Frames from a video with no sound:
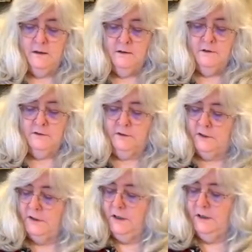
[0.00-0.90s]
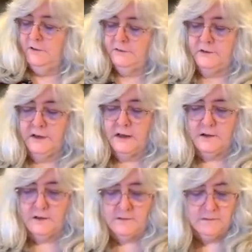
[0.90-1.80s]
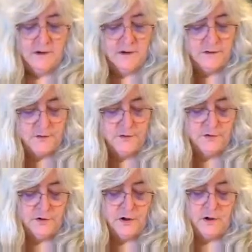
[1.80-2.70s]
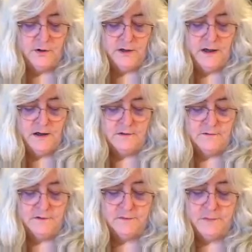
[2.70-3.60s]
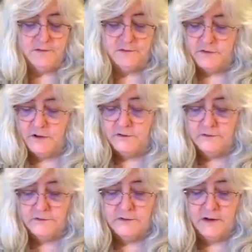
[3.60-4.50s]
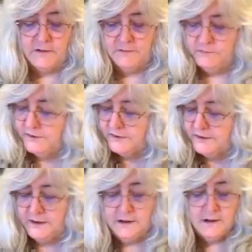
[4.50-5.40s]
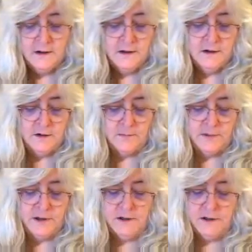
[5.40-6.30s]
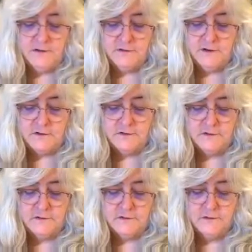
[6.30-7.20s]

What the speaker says: So you can easily get a 3rd card out of this piece of cardstock with the European A6s.